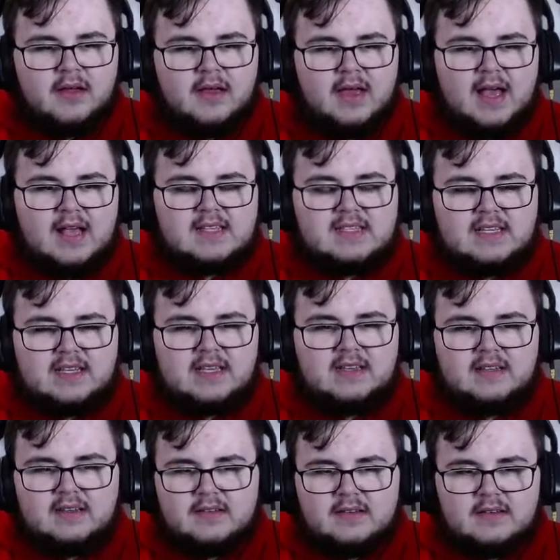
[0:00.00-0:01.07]
As it
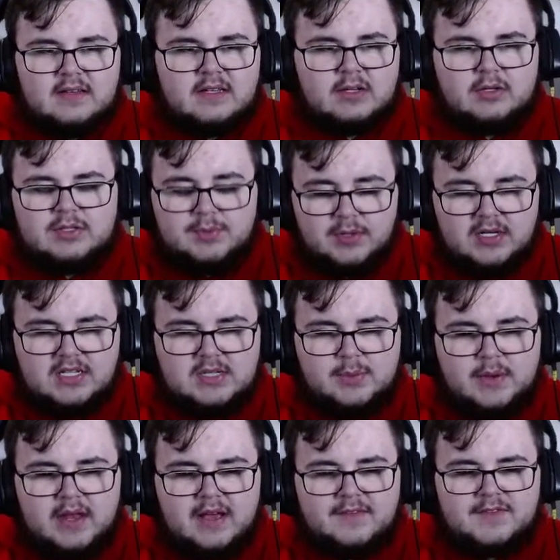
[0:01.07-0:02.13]
can, you know, it's pretty
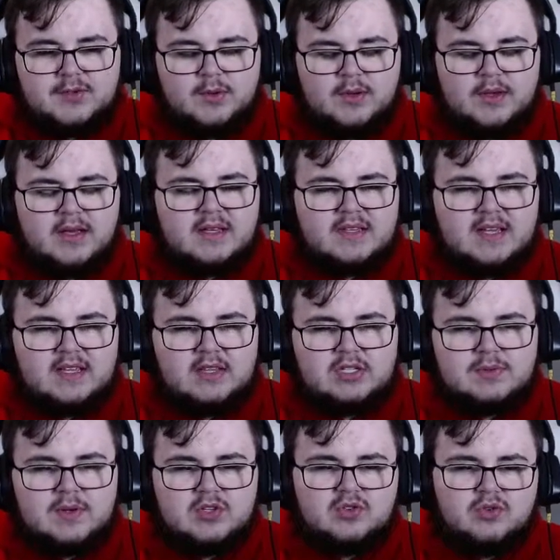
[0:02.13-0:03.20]
SPDF, so it can take those
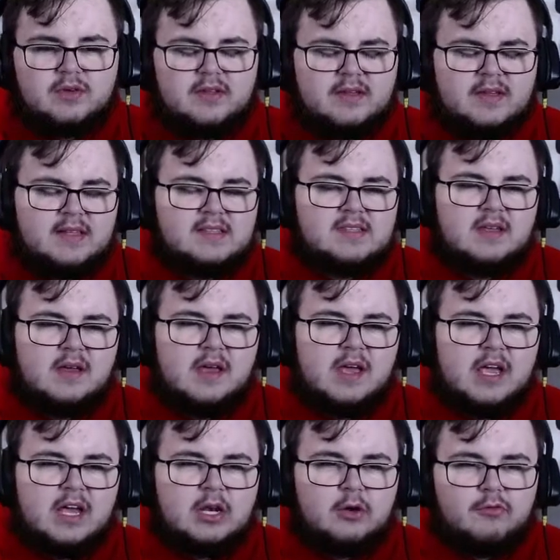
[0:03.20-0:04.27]
special hits.
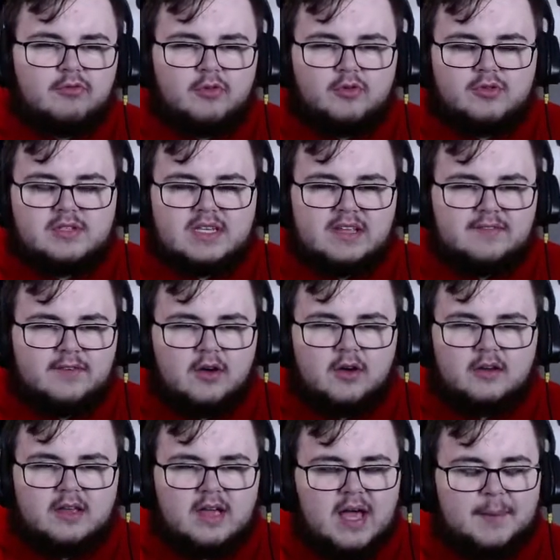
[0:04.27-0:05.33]
You know, Roost
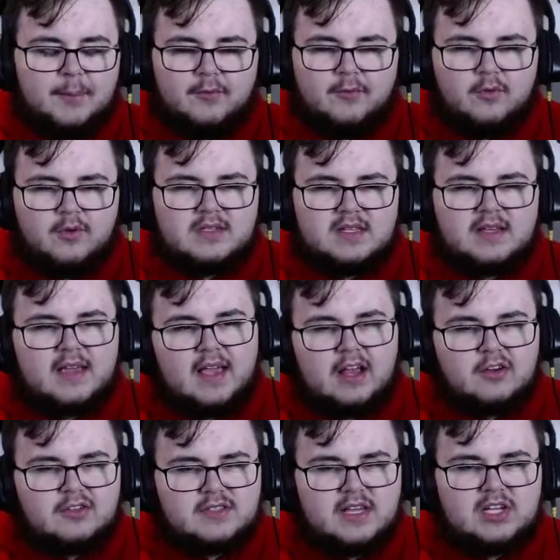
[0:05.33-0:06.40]
defog, Hyper Voice, like
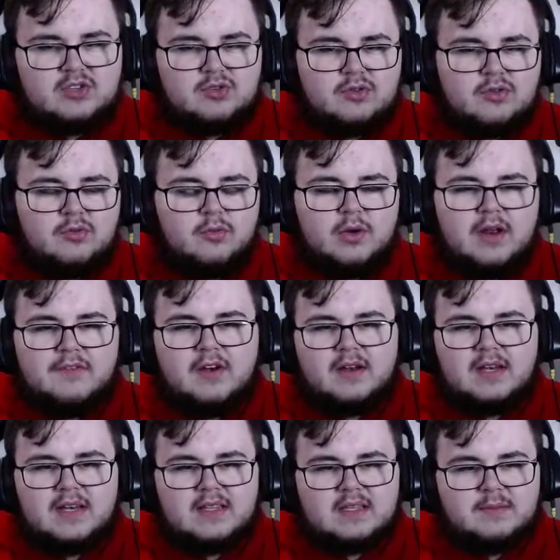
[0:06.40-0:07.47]
Air Slash, whatever I
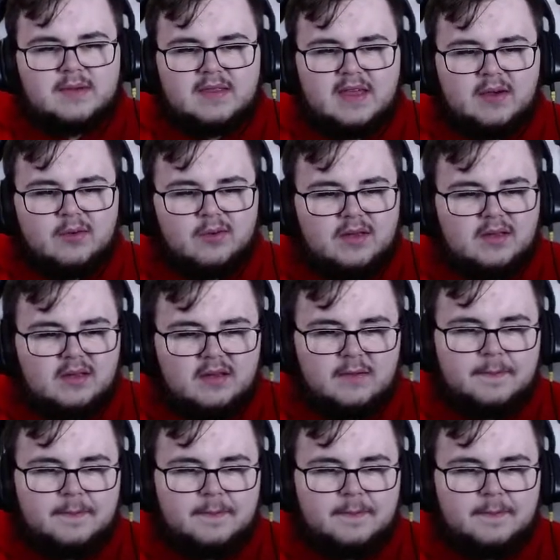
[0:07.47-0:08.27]
need it to be that week.